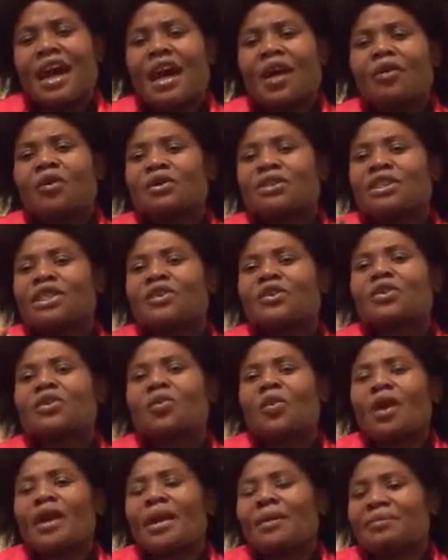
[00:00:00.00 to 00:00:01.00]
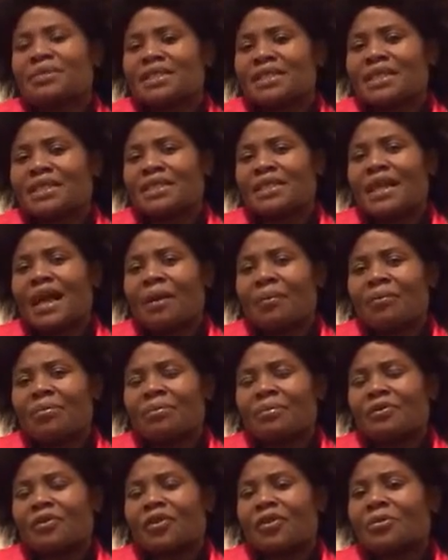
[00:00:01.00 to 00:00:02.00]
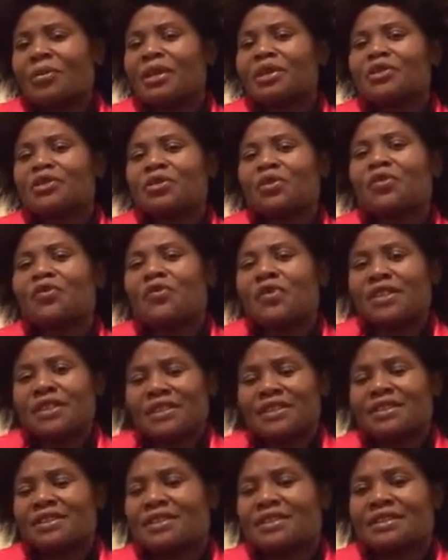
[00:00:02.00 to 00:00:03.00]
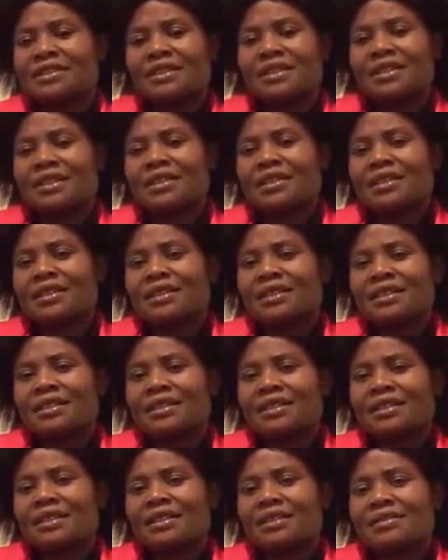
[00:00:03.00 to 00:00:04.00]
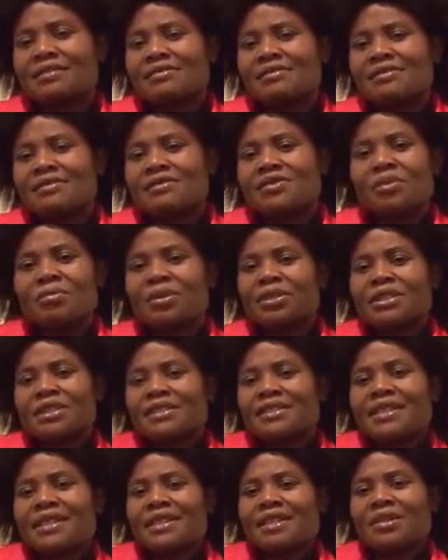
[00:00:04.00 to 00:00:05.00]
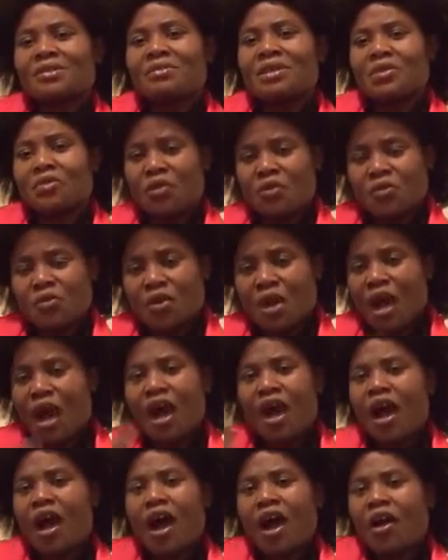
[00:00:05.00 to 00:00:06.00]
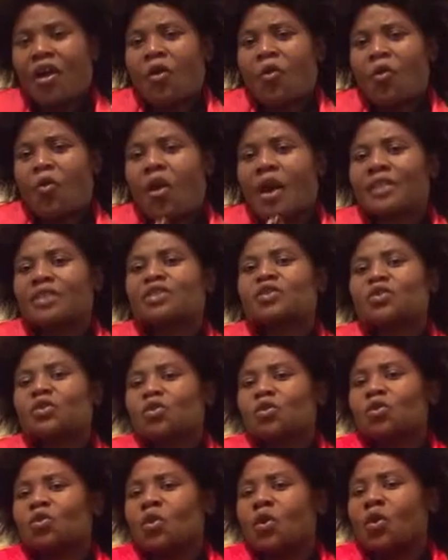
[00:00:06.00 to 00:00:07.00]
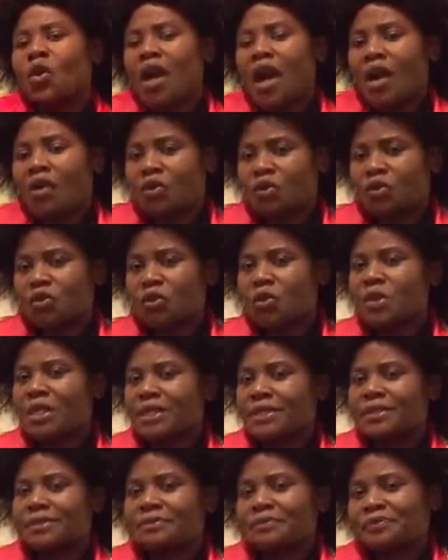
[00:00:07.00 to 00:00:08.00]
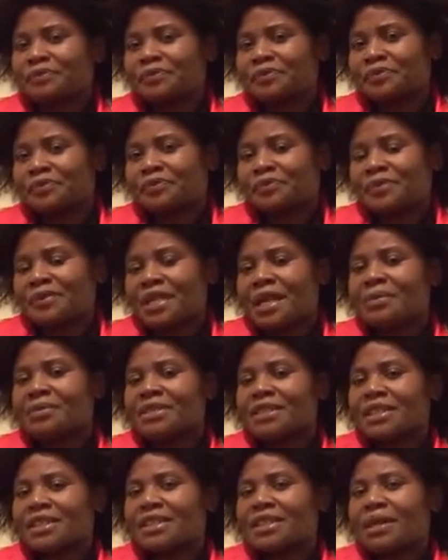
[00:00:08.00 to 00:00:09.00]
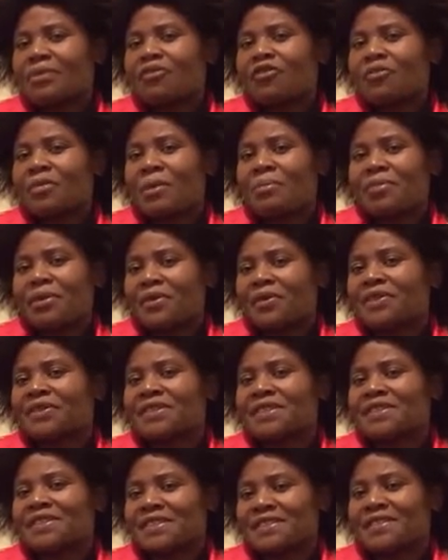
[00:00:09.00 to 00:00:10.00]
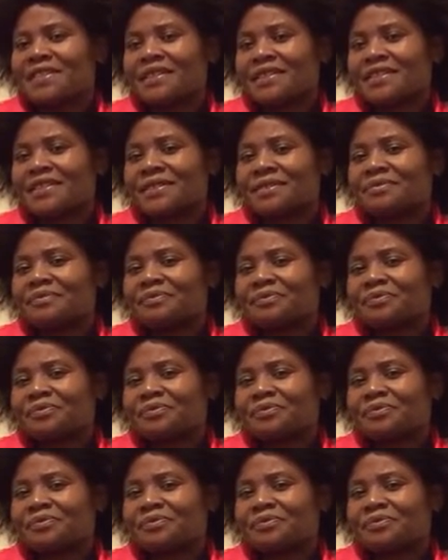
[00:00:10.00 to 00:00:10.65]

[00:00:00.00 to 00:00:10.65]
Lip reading: I'll tell you why I'm standing up on my 2 feet. Nobody's telling me what to do or how to do it. I'm standing up for my brothers and sisters.